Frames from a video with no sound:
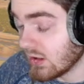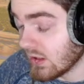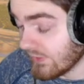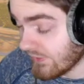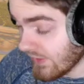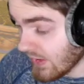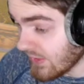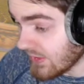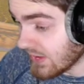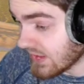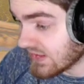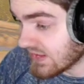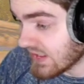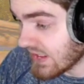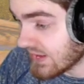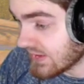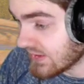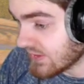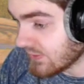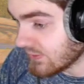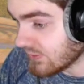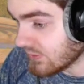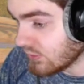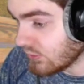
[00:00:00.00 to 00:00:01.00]
Very excited
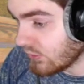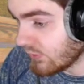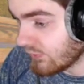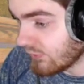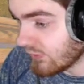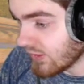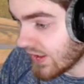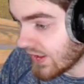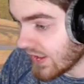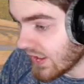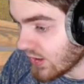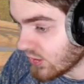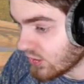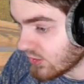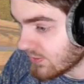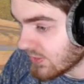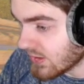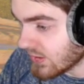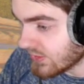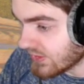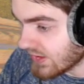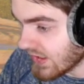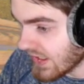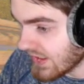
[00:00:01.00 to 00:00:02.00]
to find out
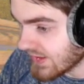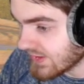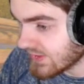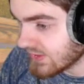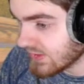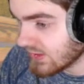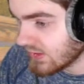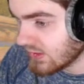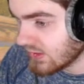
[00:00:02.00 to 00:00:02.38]
about that.